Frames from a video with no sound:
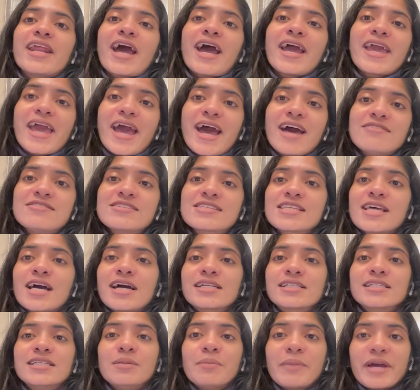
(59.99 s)
I have
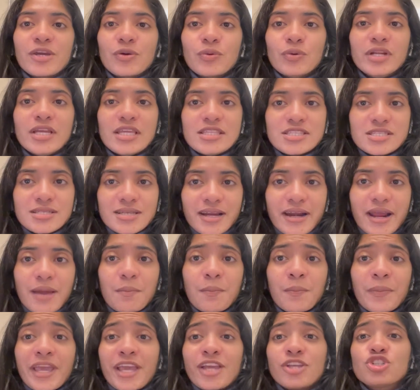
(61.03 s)
started my own Instagram
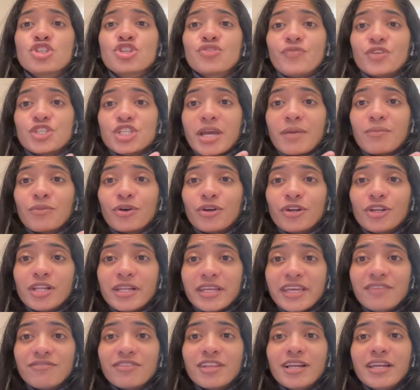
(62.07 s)
page, which I'm going to
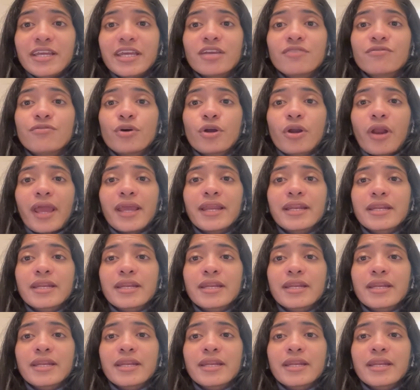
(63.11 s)
leave the link for right